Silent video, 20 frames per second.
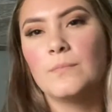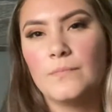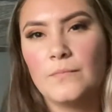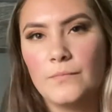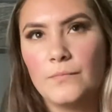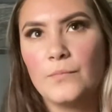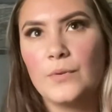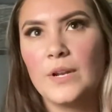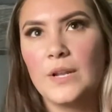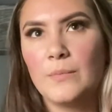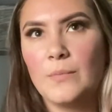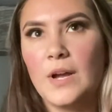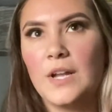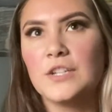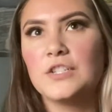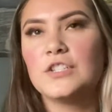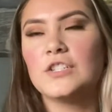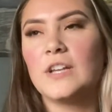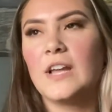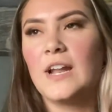Pretty
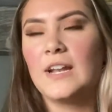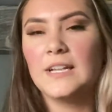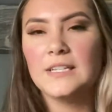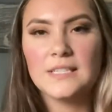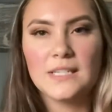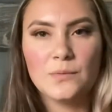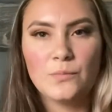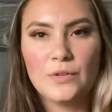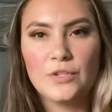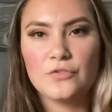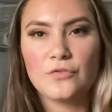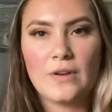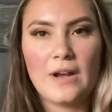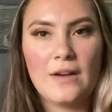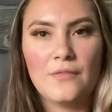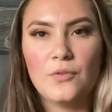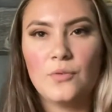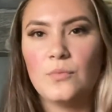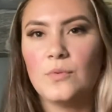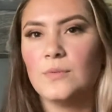much anytime we
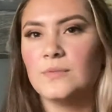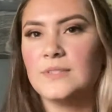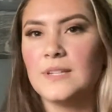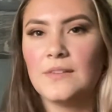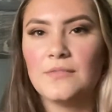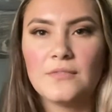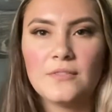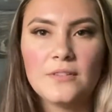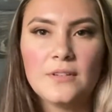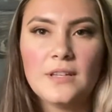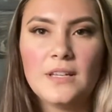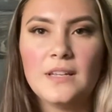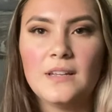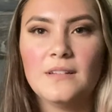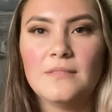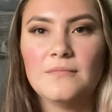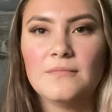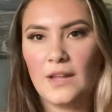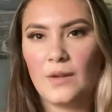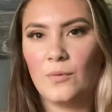travel, we'll definitely,
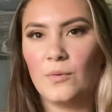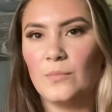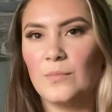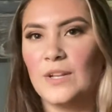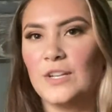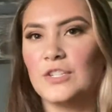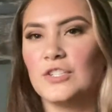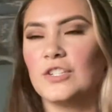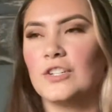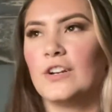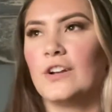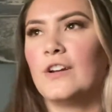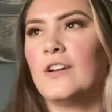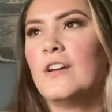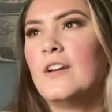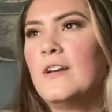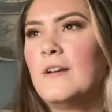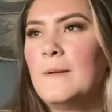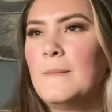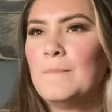we'll make sure
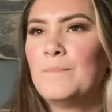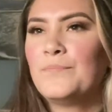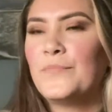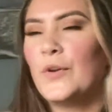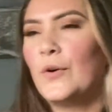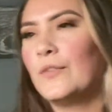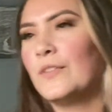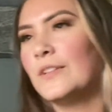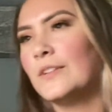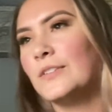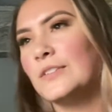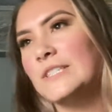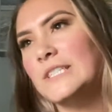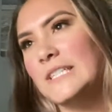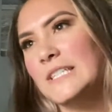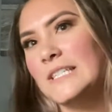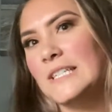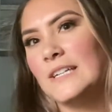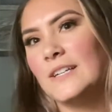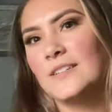all the little
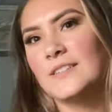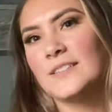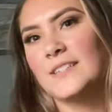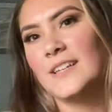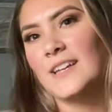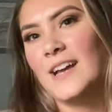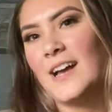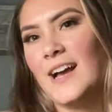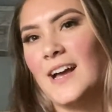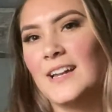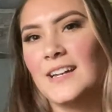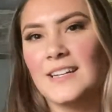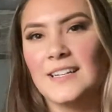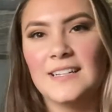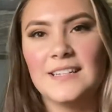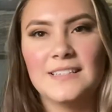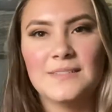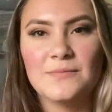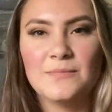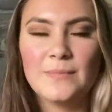details get
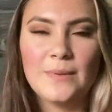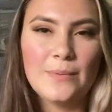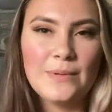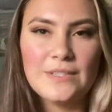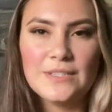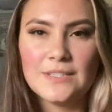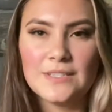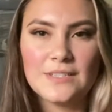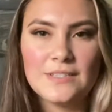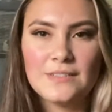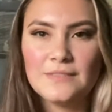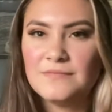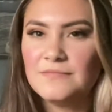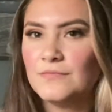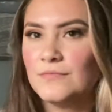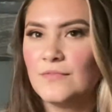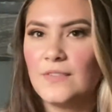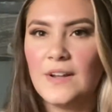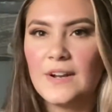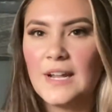added, maybe just
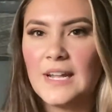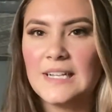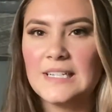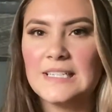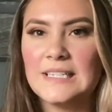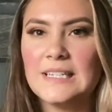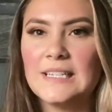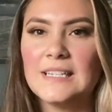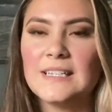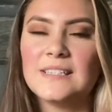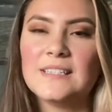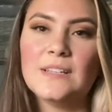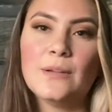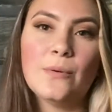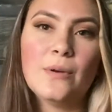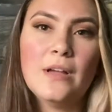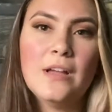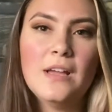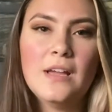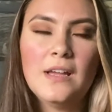fun ideas. So
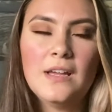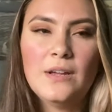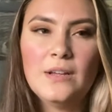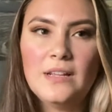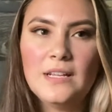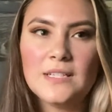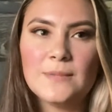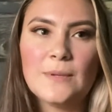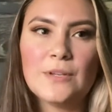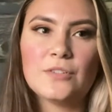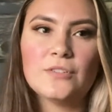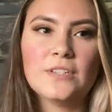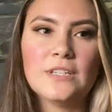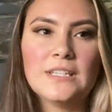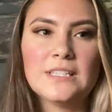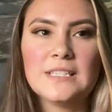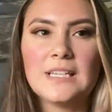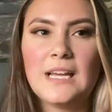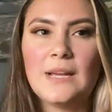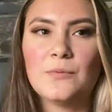especially in
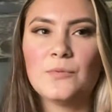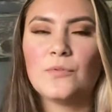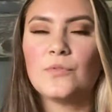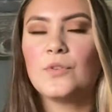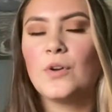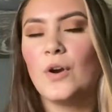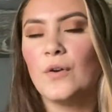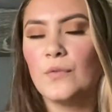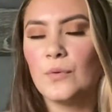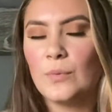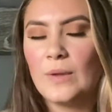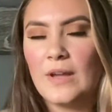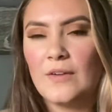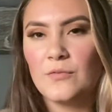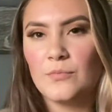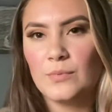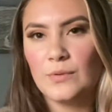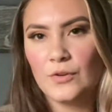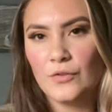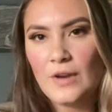times with COVID, we haven't
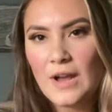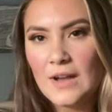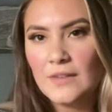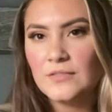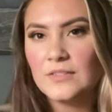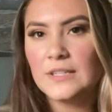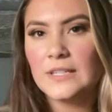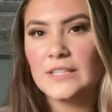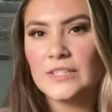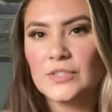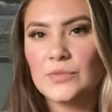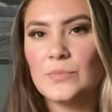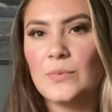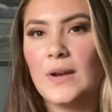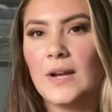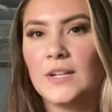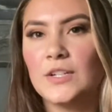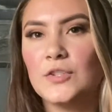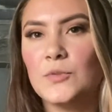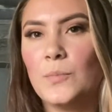been traveling as
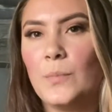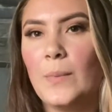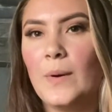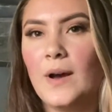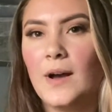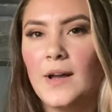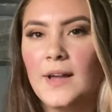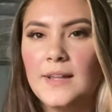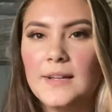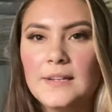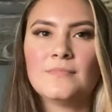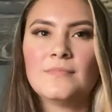much, but